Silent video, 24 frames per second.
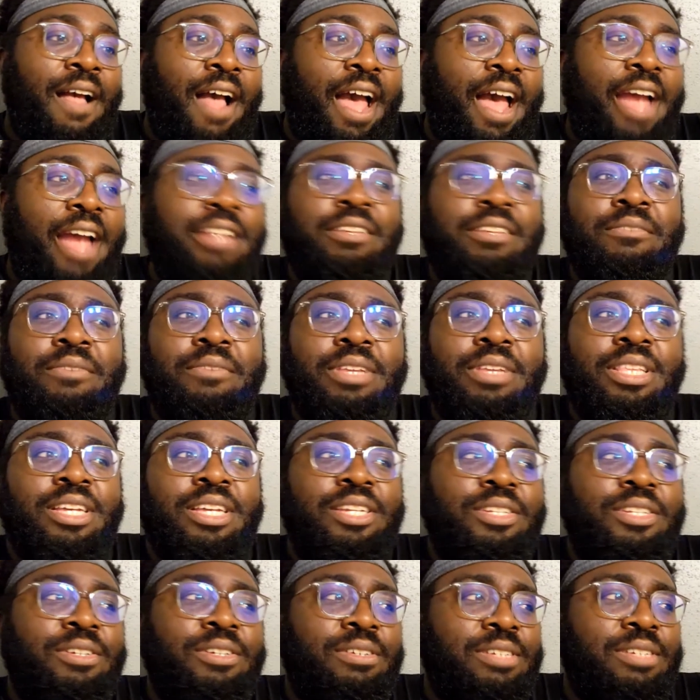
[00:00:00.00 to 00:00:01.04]
I didn't
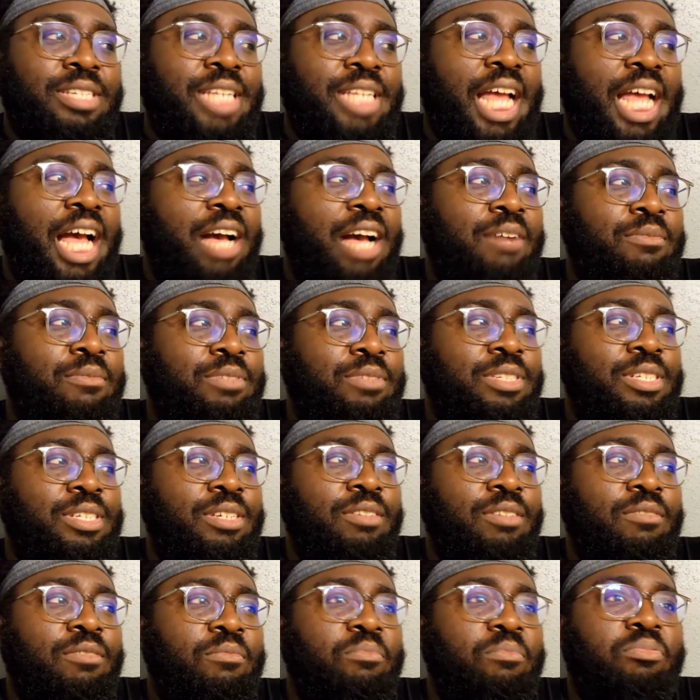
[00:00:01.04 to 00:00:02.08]
realize her style was
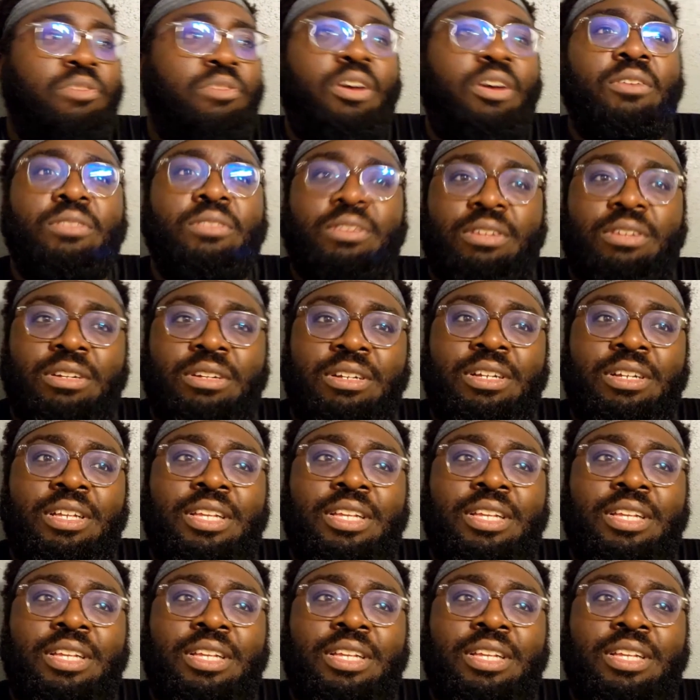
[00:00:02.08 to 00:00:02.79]
so brawler.